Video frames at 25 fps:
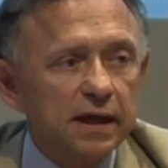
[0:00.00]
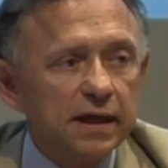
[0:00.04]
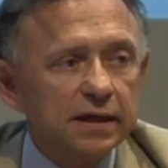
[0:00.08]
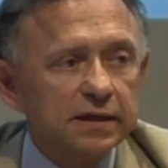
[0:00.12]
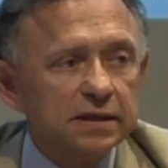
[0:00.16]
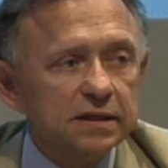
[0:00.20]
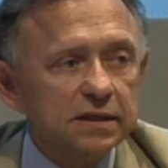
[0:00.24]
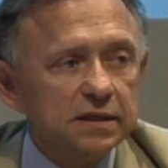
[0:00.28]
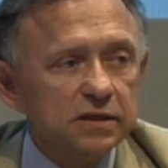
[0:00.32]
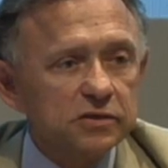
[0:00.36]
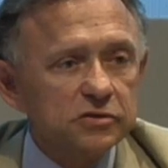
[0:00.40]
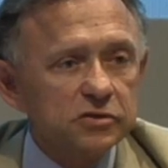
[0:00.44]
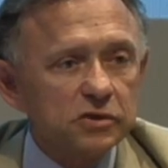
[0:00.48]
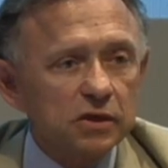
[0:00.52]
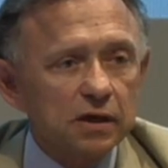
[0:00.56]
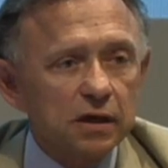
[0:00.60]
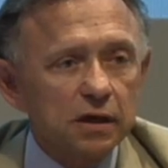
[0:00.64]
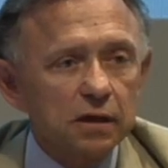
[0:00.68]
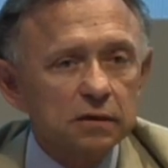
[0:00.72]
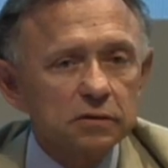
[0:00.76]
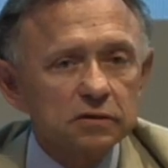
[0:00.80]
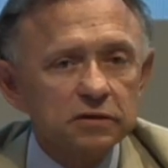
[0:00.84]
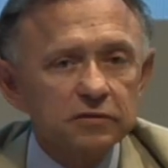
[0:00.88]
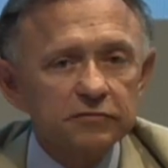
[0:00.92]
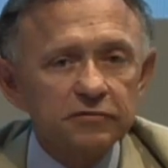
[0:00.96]
ideas
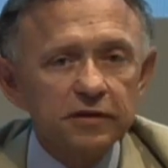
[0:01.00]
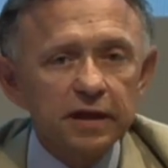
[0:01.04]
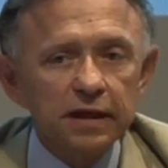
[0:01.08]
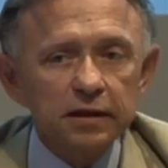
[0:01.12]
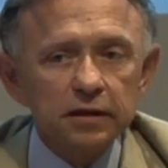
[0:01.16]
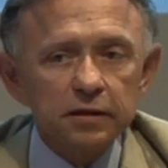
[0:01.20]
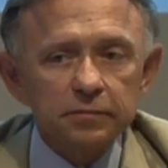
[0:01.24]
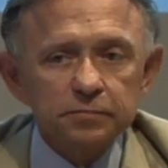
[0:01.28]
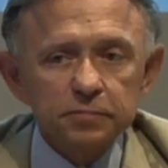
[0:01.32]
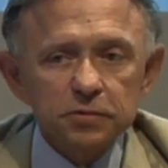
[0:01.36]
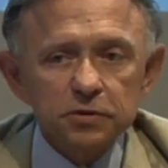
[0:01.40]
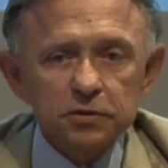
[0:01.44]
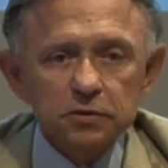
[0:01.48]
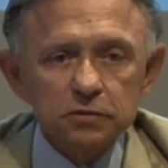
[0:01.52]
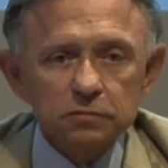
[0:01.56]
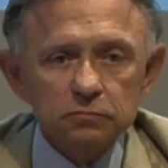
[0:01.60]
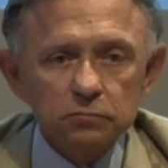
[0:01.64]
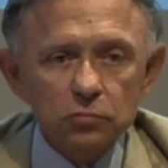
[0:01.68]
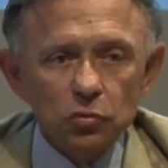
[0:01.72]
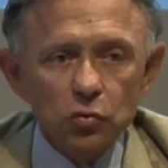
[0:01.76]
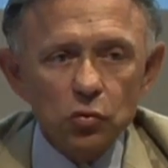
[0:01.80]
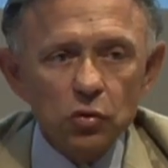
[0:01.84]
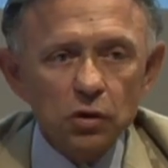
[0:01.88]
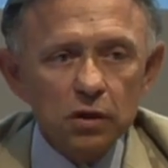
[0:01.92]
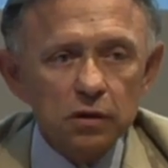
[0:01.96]
are developed
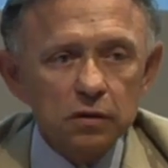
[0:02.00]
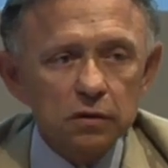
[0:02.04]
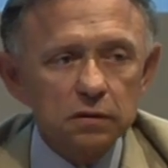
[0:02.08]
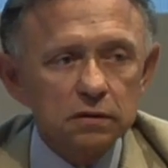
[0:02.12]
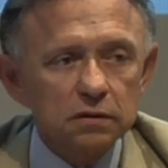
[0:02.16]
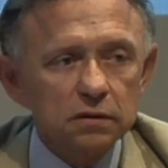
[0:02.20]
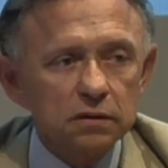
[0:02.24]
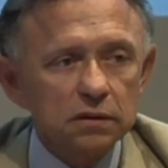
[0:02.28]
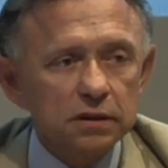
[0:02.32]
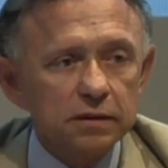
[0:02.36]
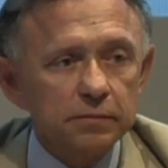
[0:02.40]
more